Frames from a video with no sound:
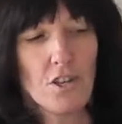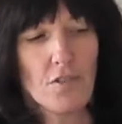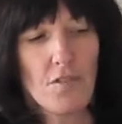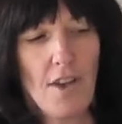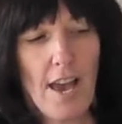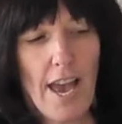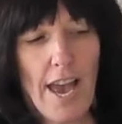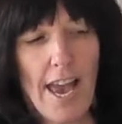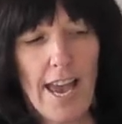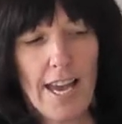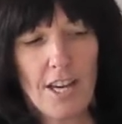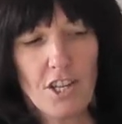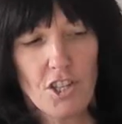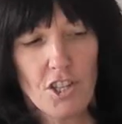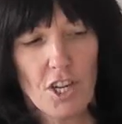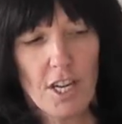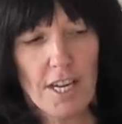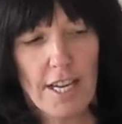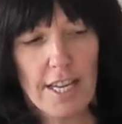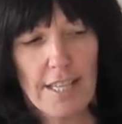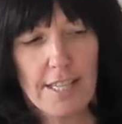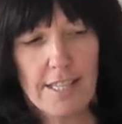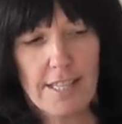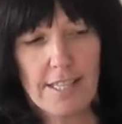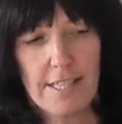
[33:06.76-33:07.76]
you've
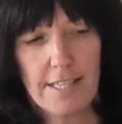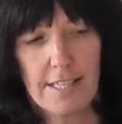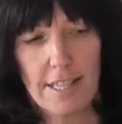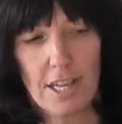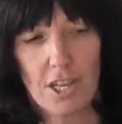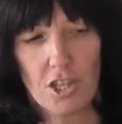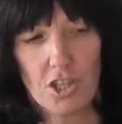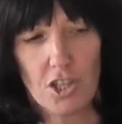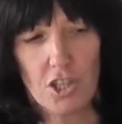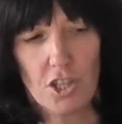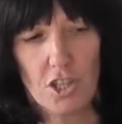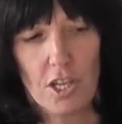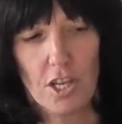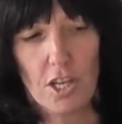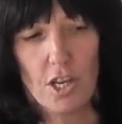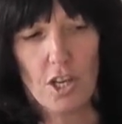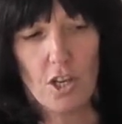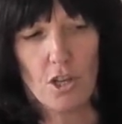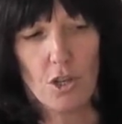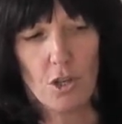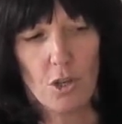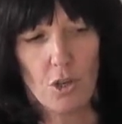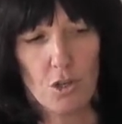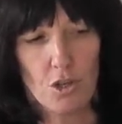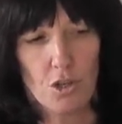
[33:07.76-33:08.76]
actually stitched
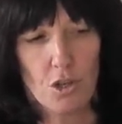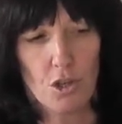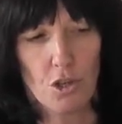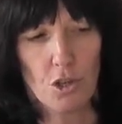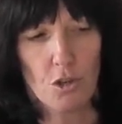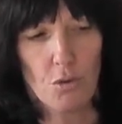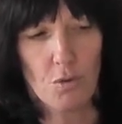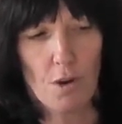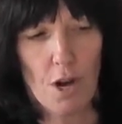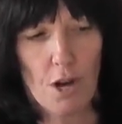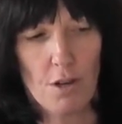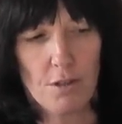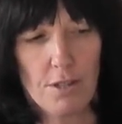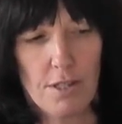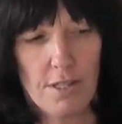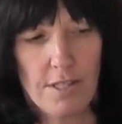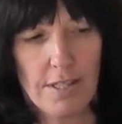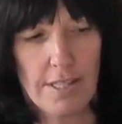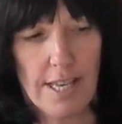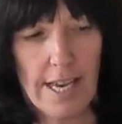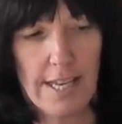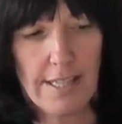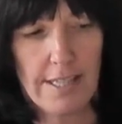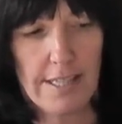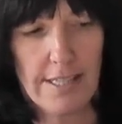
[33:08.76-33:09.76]
your two rows of
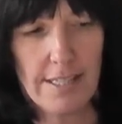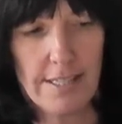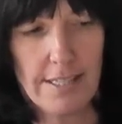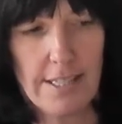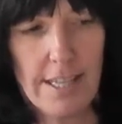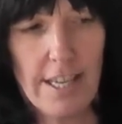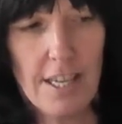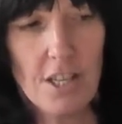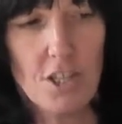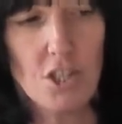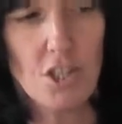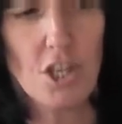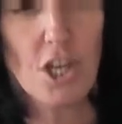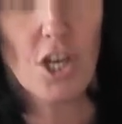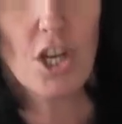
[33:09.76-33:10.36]
satin stitch,